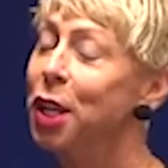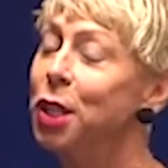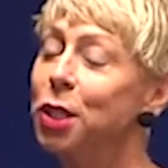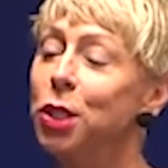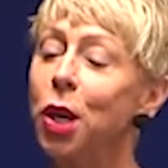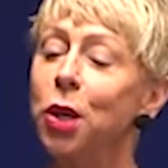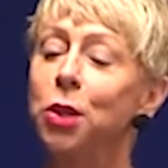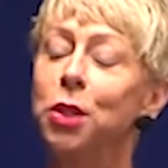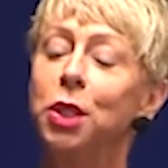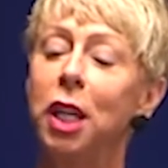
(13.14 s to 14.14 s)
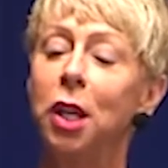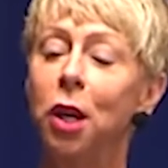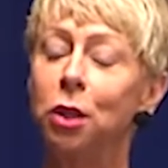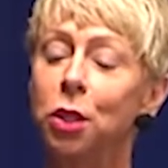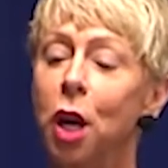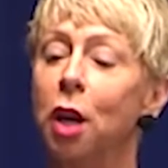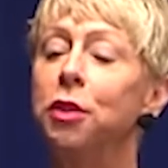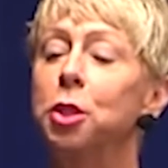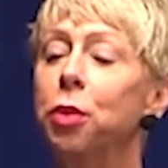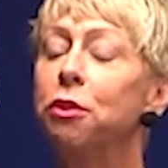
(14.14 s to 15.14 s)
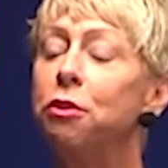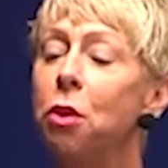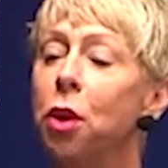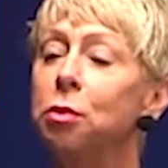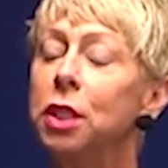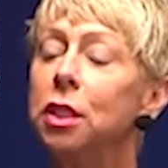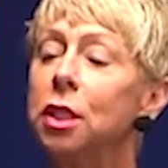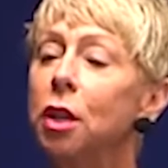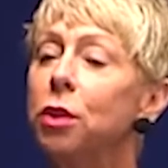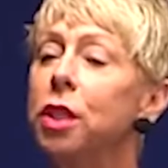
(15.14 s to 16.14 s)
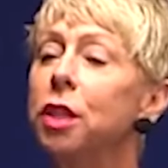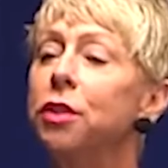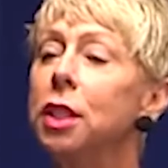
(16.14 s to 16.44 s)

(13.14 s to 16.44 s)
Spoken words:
Beth Wood is the first woman to hold office, and it is her